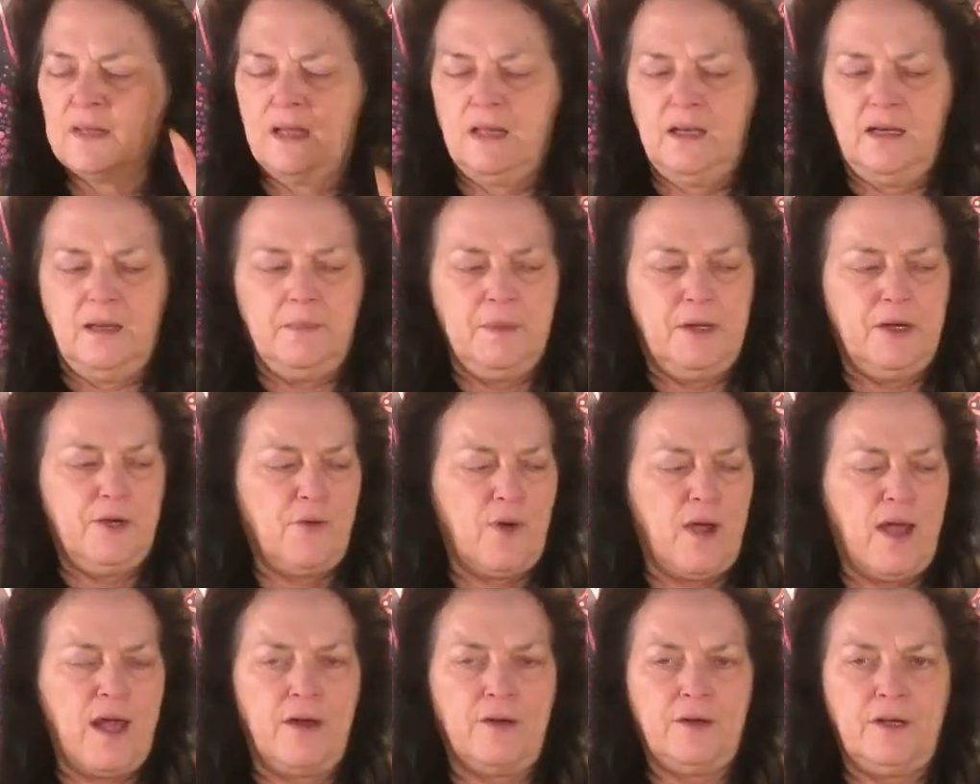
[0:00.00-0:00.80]
let me
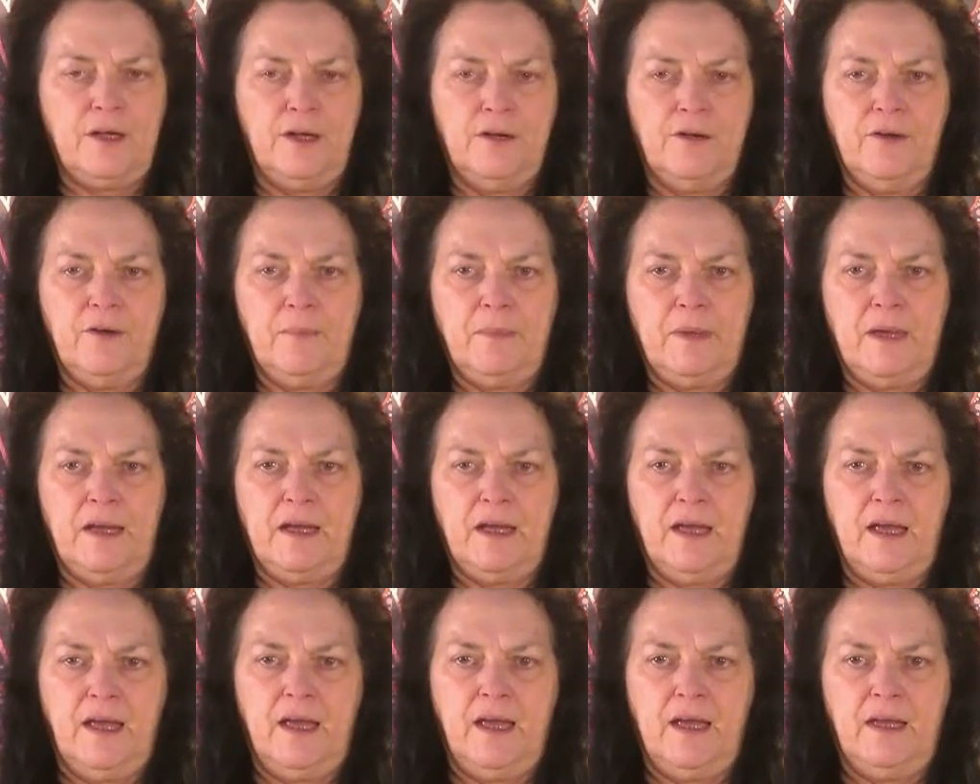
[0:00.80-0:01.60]
ground here a
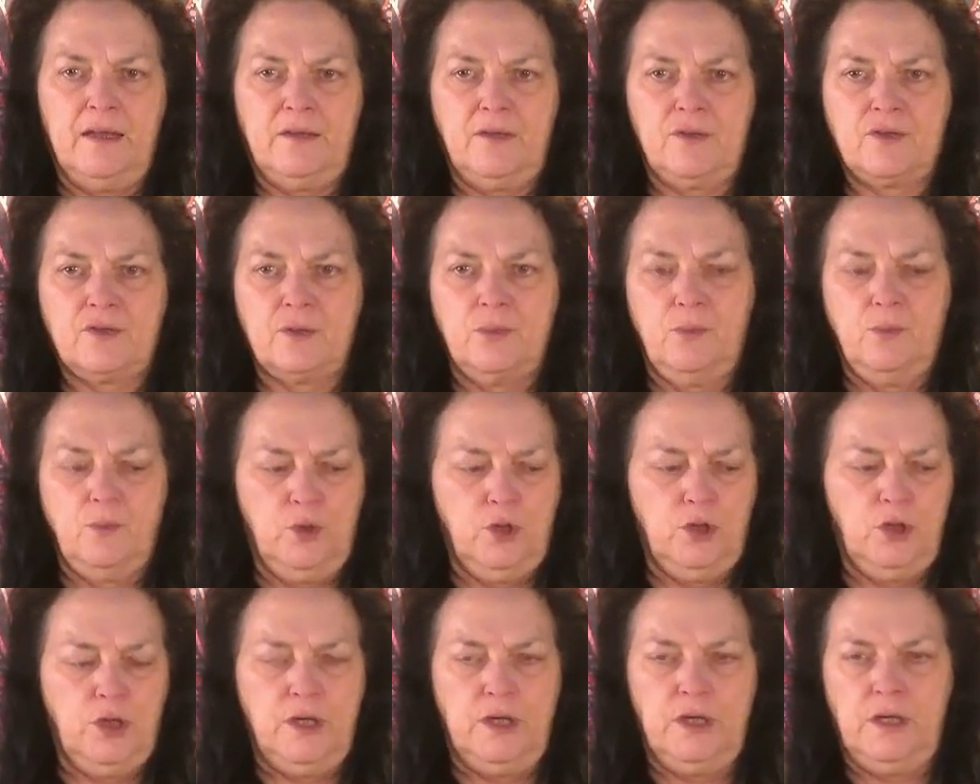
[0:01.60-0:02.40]
minute. There's some
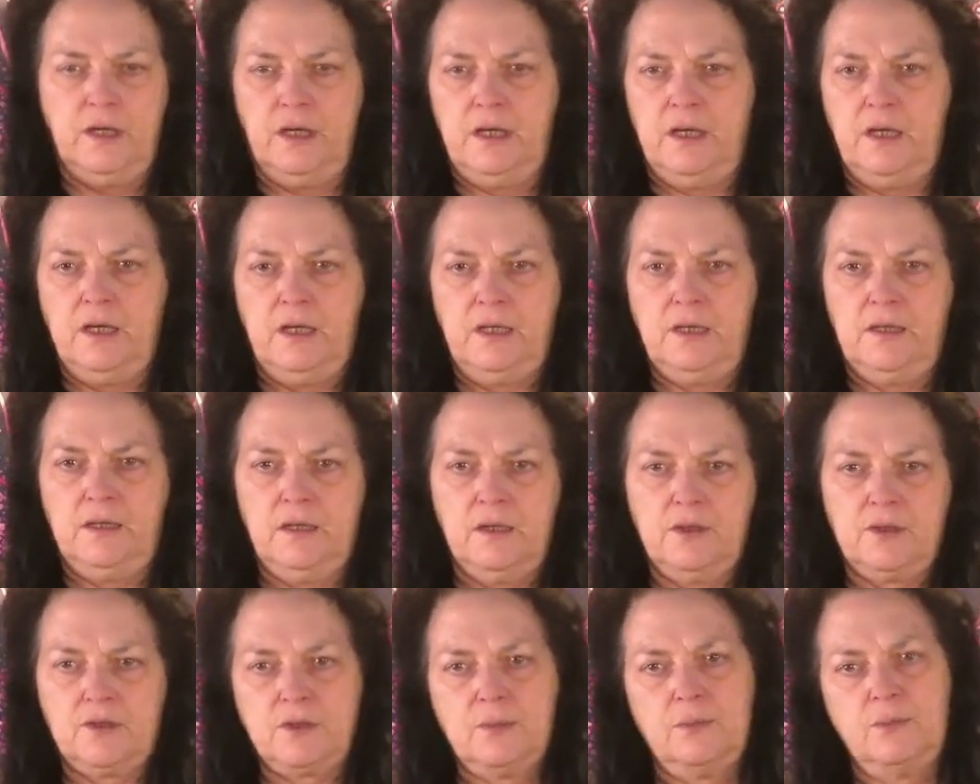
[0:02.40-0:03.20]
wood,
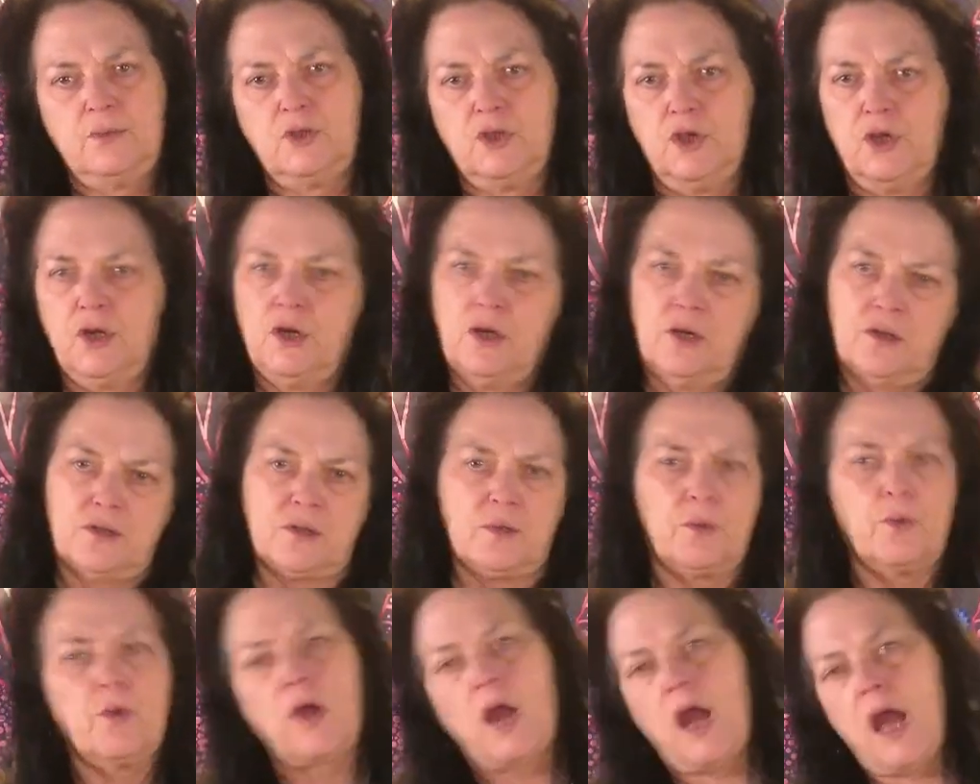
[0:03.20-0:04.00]
there's some dirt,
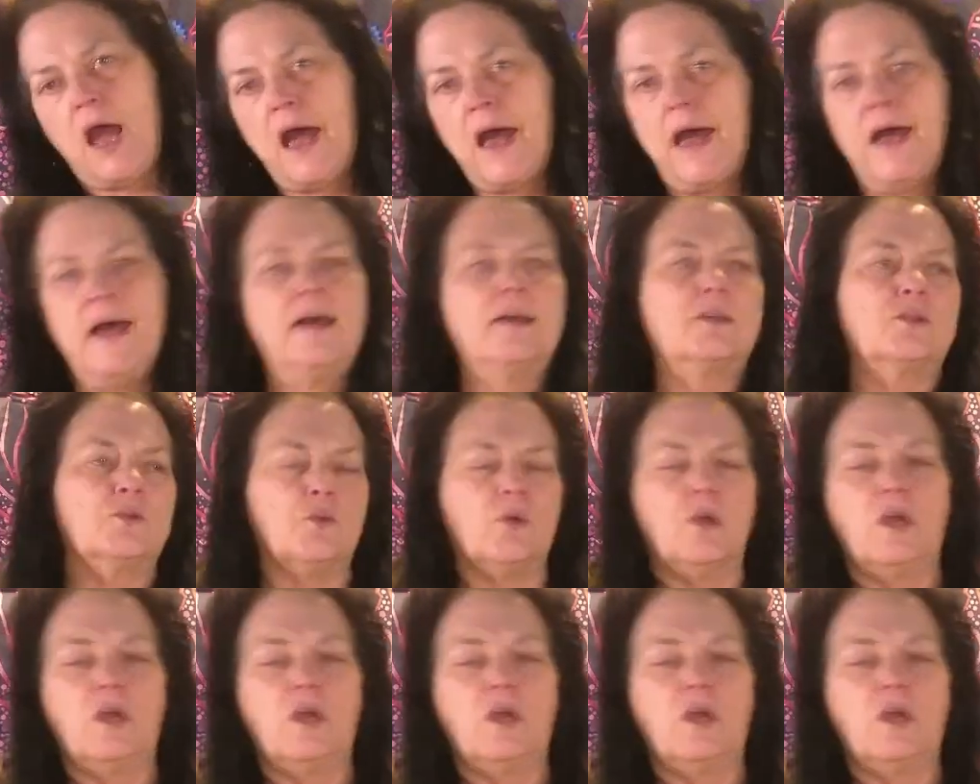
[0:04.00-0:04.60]
some grass,